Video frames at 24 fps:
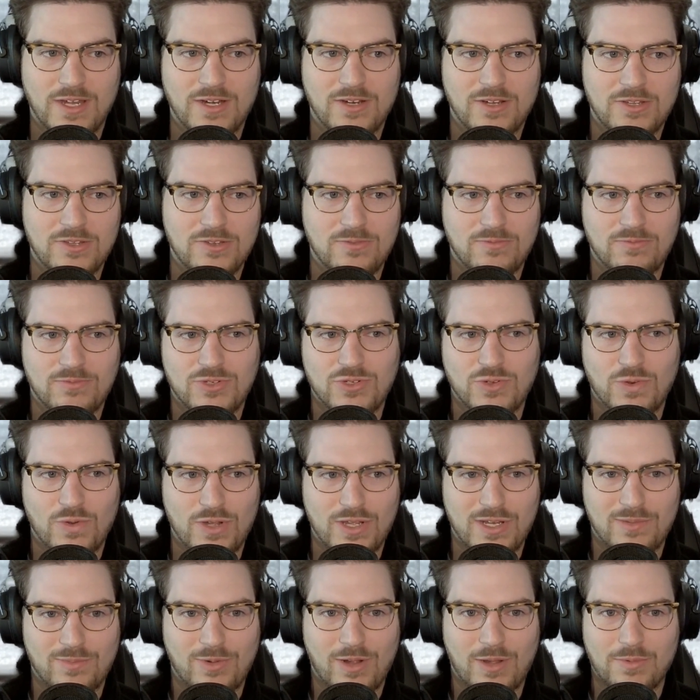I know you
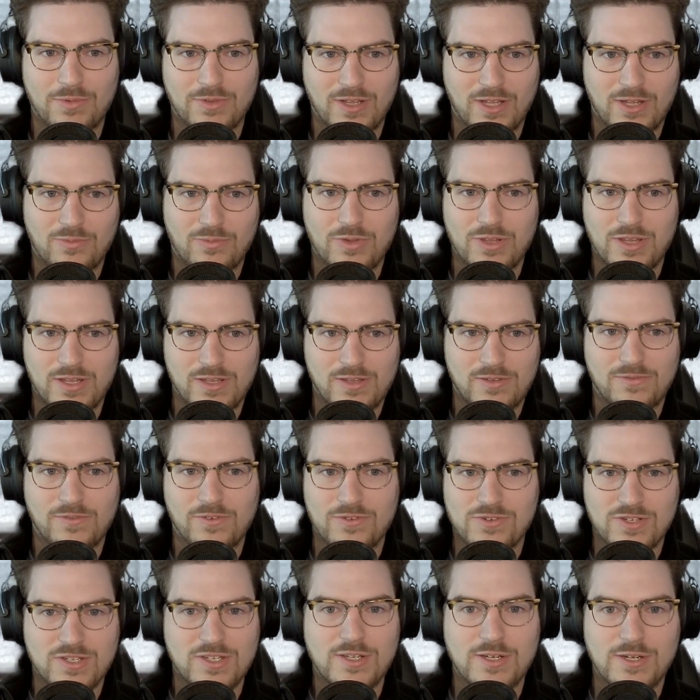joined probably like within the
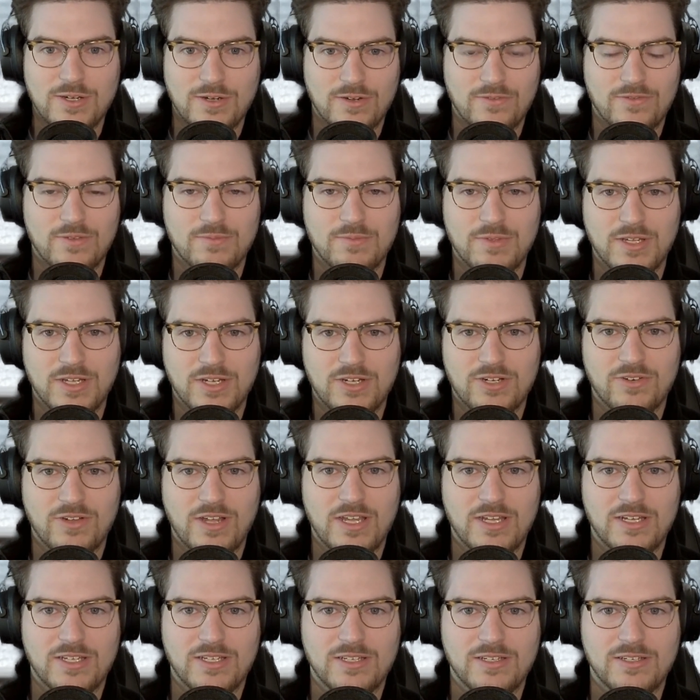first year of it being
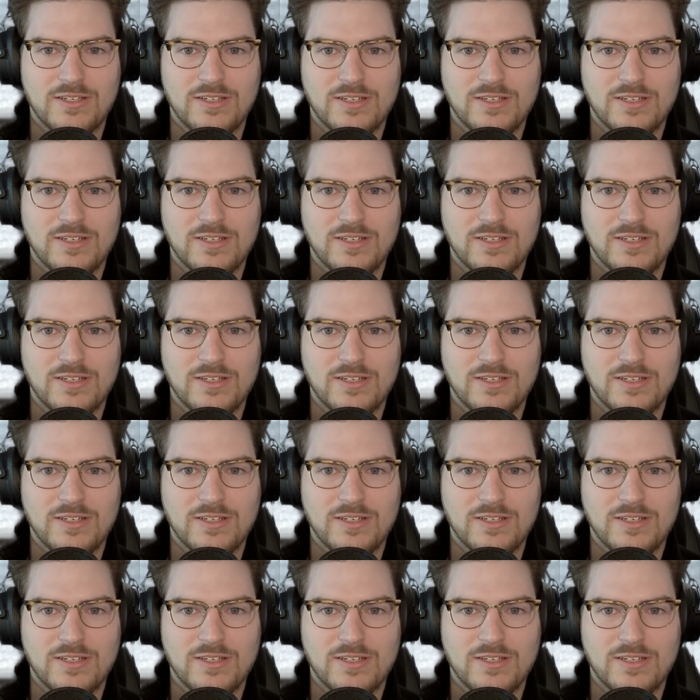created.